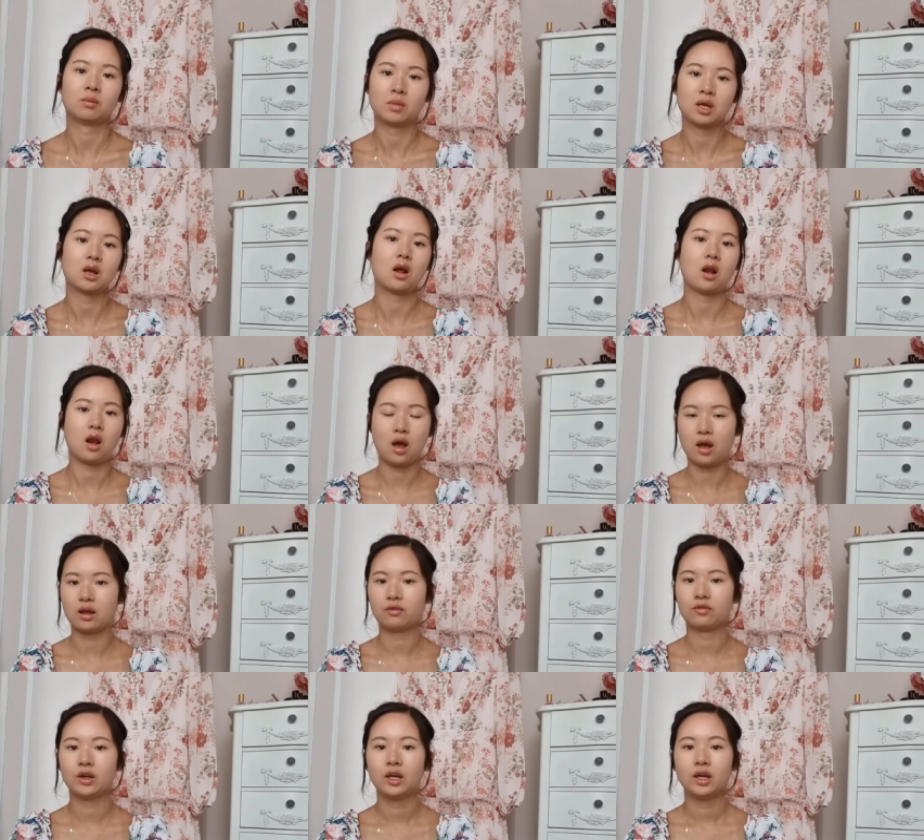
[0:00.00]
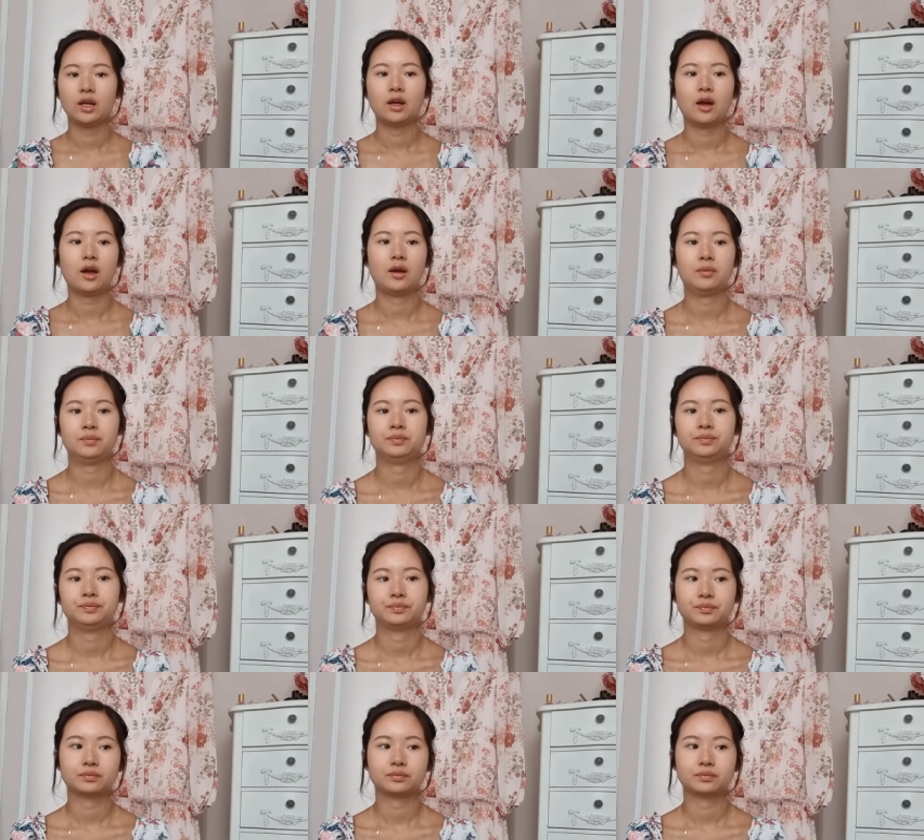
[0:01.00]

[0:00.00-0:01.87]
me alive. Um,